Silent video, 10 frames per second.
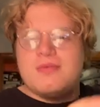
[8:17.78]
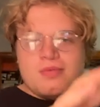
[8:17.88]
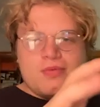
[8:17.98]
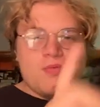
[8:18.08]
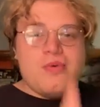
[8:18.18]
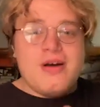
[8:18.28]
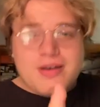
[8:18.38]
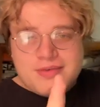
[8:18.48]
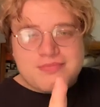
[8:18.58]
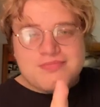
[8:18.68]

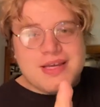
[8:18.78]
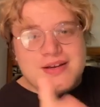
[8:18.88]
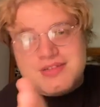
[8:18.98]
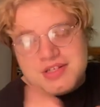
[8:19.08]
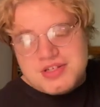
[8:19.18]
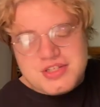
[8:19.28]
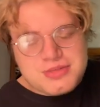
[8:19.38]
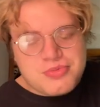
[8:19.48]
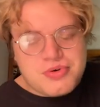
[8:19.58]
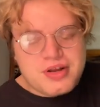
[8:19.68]
One, because it's just
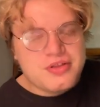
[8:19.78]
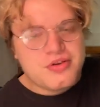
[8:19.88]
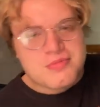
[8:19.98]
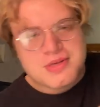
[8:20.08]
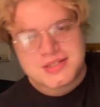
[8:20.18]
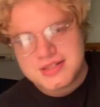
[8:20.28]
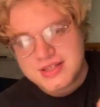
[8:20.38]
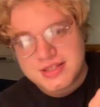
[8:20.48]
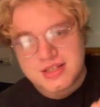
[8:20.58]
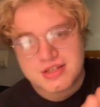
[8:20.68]
supporting local
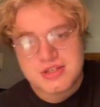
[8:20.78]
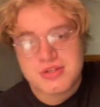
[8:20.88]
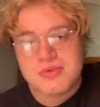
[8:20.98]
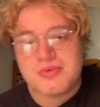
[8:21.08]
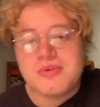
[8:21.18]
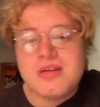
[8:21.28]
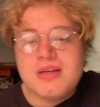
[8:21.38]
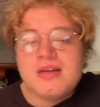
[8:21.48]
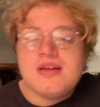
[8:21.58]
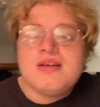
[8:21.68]
businesses, and two,
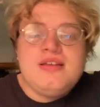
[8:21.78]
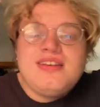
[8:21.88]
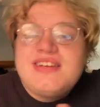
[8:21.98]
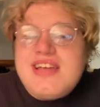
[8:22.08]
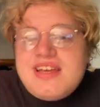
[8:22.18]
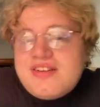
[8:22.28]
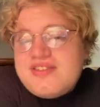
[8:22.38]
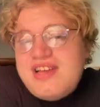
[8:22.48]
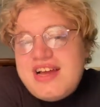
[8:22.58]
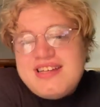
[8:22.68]
you get your
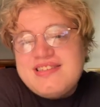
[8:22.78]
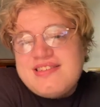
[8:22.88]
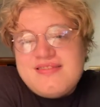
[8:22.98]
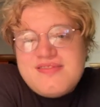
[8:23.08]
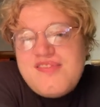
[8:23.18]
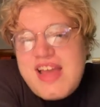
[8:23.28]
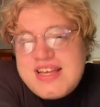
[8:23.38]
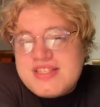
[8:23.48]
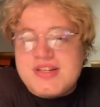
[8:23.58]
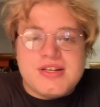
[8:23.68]
dice
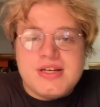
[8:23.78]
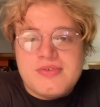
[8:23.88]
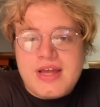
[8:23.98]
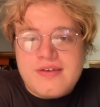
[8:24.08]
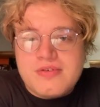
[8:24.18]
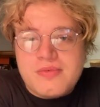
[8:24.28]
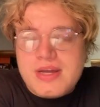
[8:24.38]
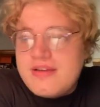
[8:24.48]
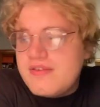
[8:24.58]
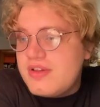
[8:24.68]
faster. You don't have to
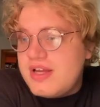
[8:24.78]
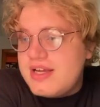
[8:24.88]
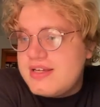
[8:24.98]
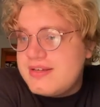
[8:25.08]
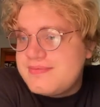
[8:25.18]
wait for like